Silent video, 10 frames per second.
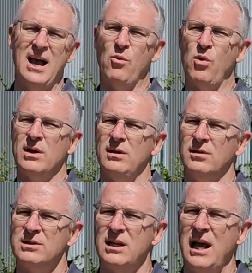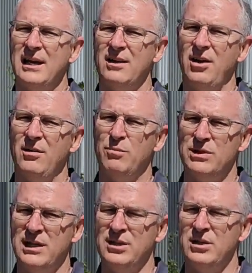and what it looks like
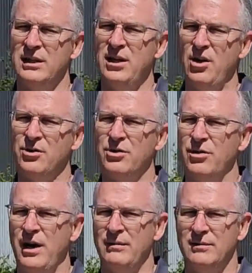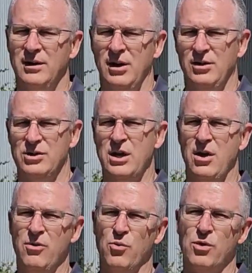potentially underground.
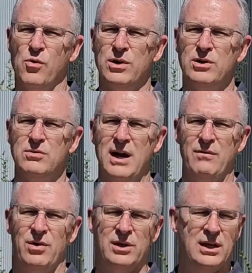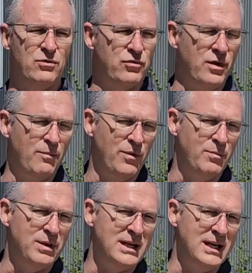So we're going to do everything from
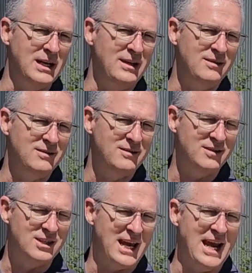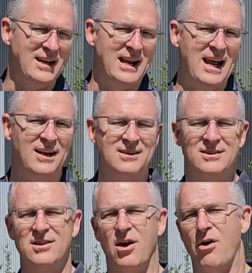the beginning, the scan
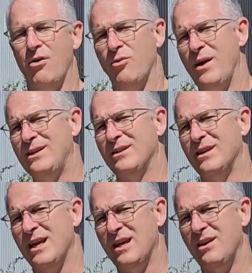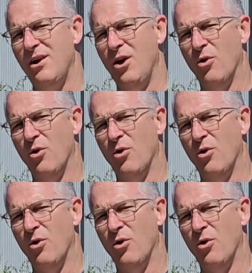analysis, all the way to the end,